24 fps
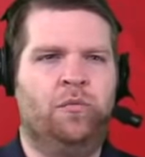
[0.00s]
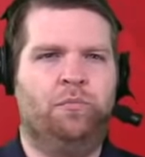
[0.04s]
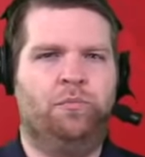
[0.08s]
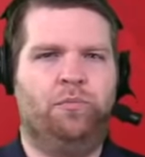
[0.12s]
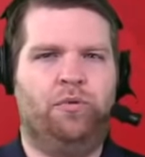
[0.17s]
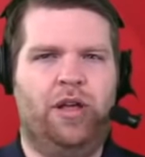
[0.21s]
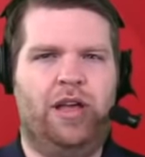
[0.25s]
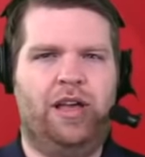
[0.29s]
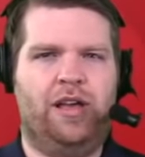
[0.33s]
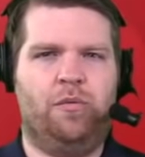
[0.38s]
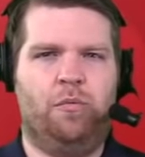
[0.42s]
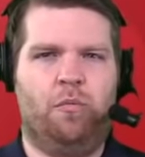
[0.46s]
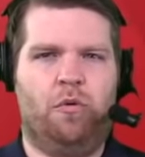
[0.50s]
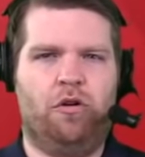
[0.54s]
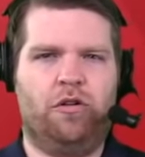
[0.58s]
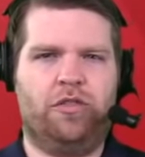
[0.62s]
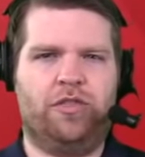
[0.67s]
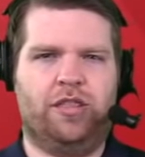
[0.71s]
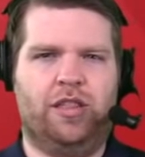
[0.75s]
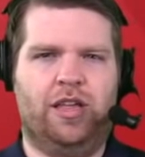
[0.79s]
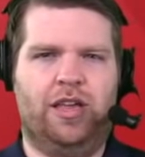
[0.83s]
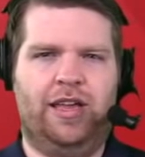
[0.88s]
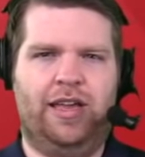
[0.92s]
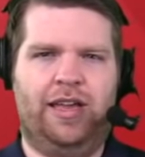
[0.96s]
Blake
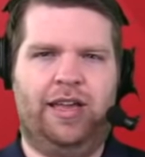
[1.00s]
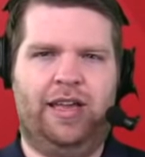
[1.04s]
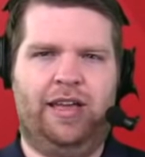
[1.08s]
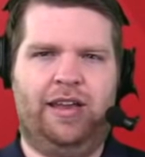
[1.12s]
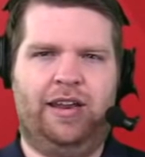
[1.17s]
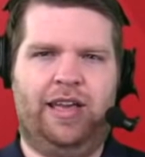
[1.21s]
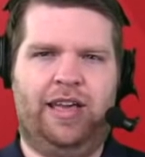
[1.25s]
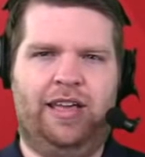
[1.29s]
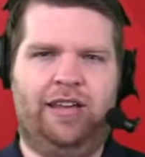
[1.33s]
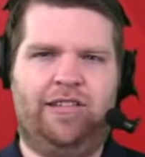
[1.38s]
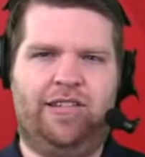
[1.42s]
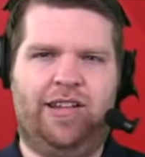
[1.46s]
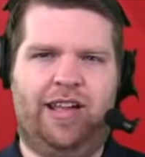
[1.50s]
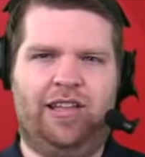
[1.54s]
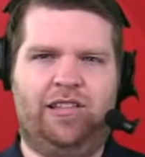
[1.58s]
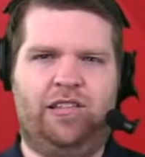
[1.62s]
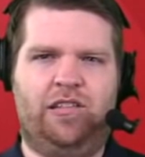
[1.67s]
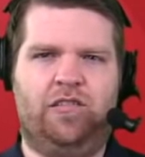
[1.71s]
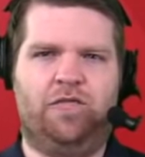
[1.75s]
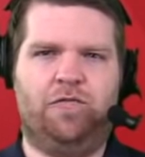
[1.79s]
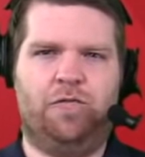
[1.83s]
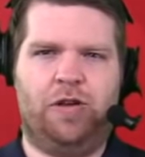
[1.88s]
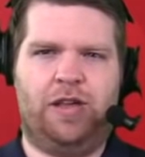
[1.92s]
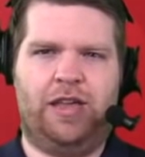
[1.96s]
Morthland,
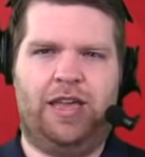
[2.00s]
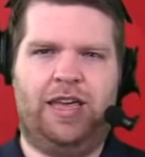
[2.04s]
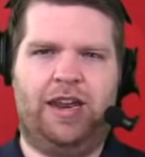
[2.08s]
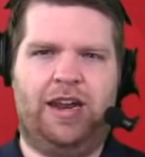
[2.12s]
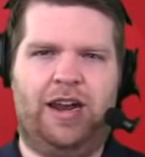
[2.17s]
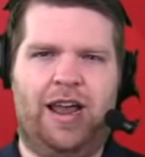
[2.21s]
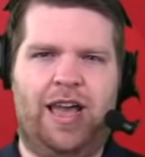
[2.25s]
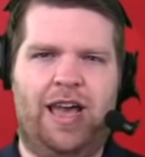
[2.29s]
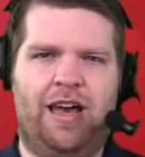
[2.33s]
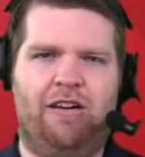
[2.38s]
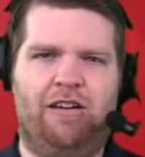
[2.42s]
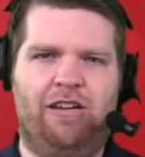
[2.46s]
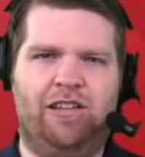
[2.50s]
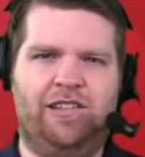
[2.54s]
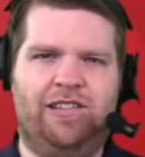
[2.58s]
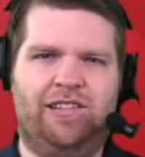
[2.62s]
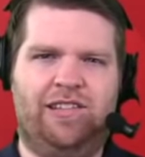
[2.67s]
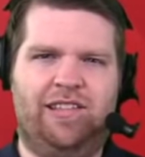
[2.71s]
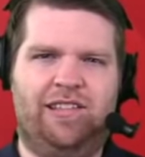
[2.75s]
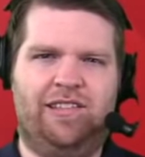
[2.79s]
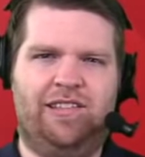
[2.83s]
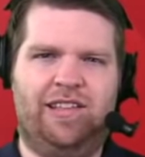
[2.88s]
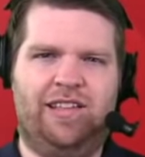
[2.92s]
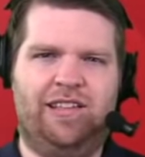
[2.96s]
chances for Keenan Allen
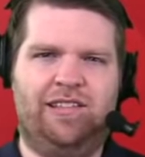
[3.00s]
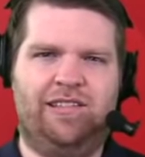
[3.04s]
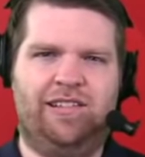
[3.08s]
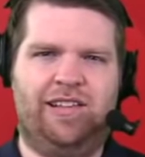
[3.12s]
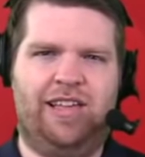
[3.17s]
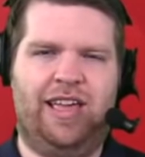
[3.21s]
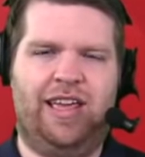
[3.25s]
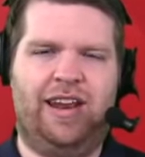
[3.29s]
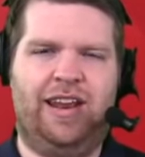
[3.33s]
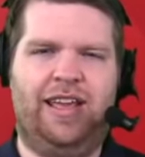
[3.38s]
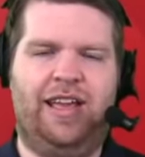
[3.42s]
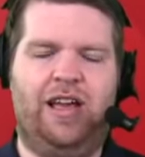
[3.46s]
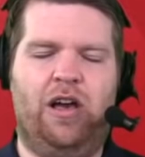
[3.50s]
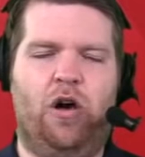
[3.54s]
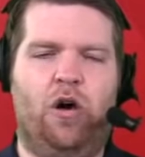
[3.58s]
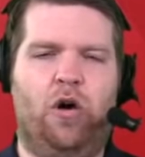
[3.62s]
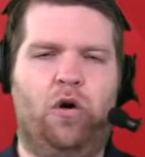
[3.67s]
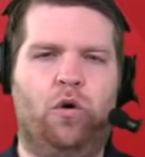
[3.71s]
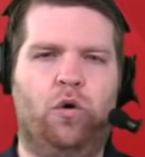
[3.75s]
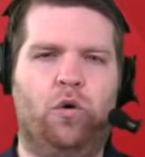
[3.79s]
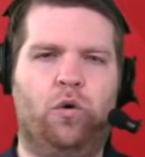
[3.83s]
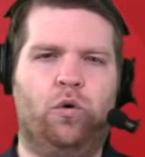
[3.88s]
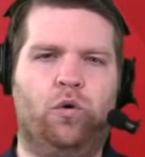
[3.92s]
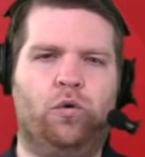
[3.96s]
since he's getting
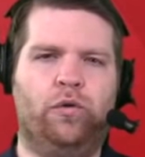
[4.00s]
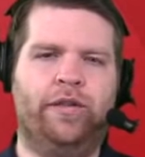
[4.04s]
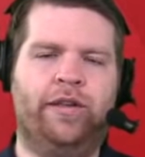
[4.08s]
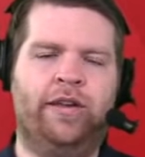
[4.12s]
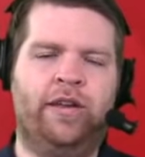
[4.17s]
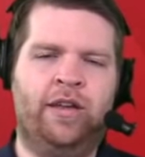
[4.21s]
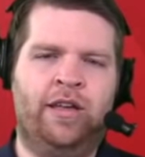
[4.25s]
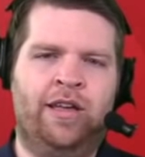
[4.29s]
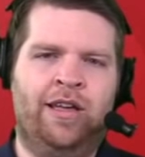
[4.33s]
old.